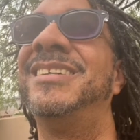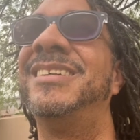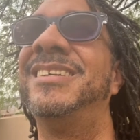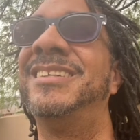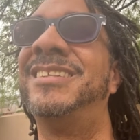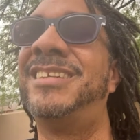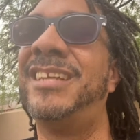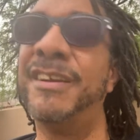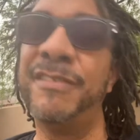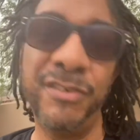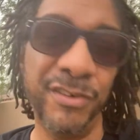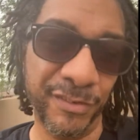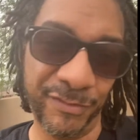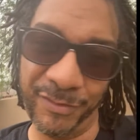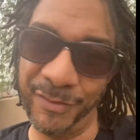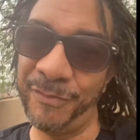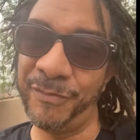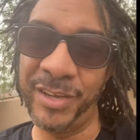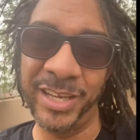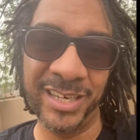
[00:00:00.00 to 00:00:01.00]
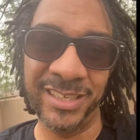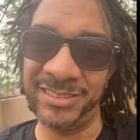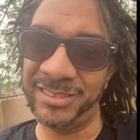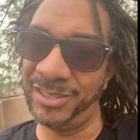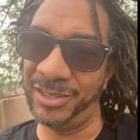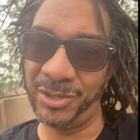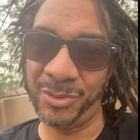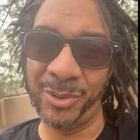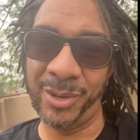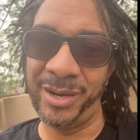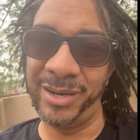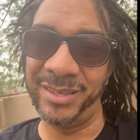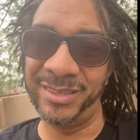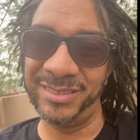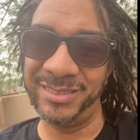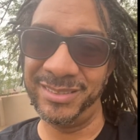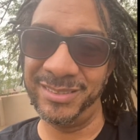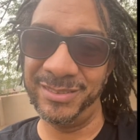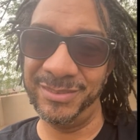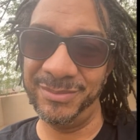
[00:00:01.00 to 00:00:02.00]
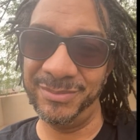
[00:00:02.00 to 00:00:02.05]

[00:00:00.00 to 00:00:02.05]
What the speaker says: different from Venus in Aquarius.